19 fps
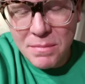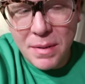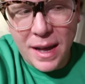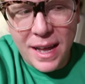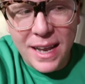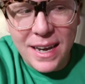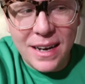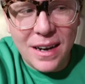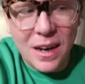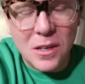
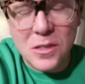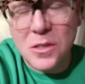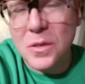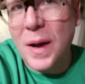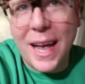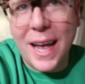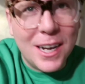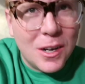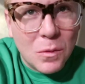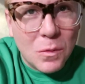but also I
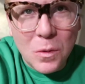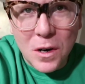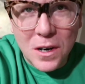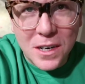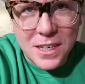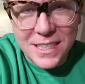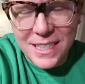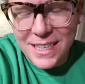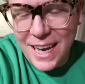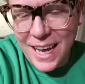had to
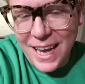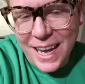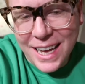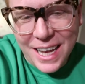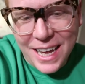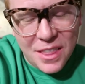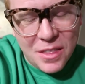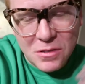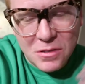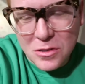work today
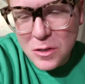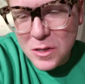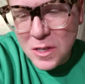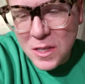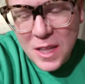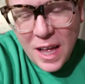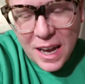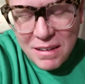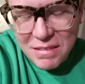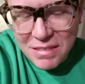and there's just a
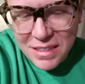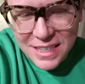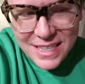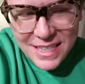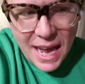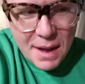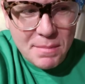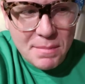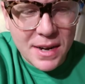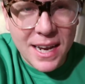lot of things
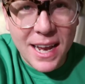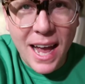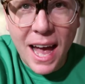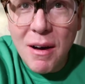happening.